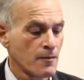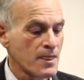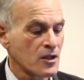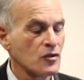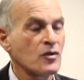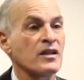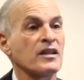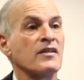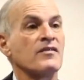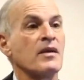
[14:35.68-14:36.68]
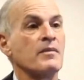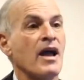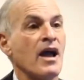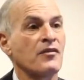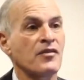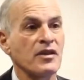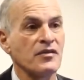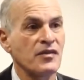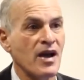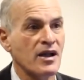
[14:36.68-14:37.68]
you can give them every
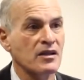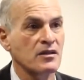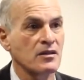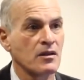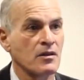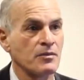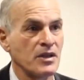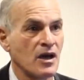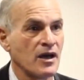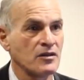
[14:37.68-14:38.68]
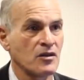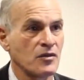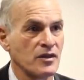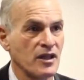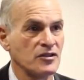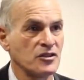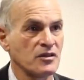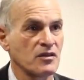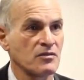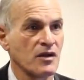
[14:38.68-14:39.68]
fact behind the creation
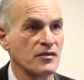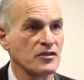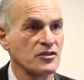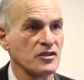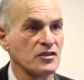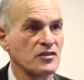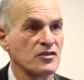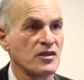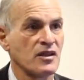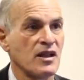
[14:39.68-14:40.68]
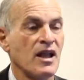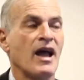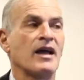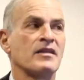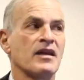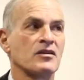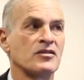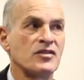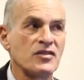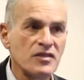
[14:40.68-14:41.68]
of the refugees, and they'll
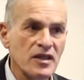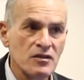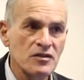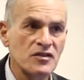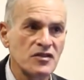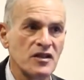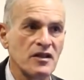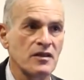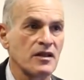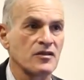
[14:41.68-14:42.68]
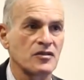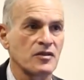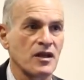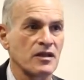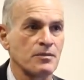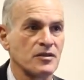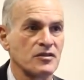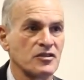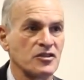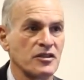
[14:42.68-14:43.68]
still see the Israeli
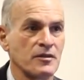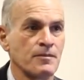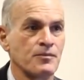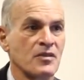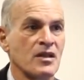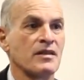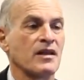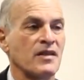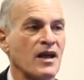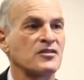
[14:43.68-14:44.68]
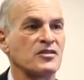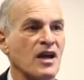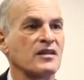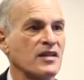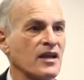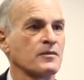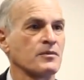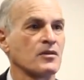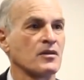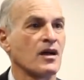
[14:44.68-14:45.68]
position that that's not
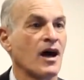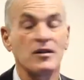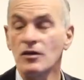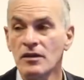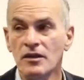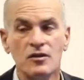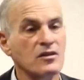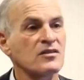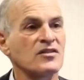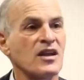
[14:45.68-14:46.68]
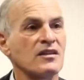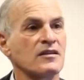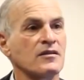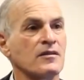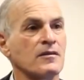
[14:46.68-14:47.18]
tenable. I don't think you can sell it.